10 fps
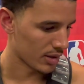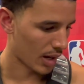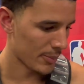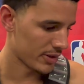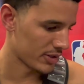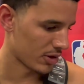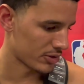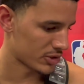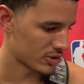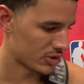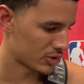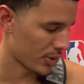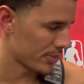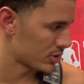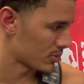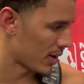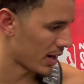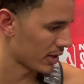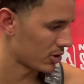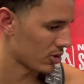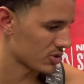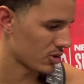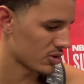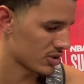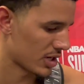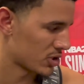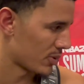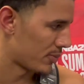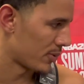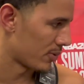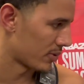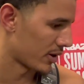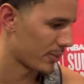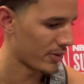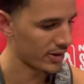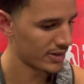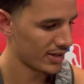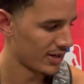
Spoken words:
I mean, you know, the scrimmage is behind closed doors. There's not too many people there, but...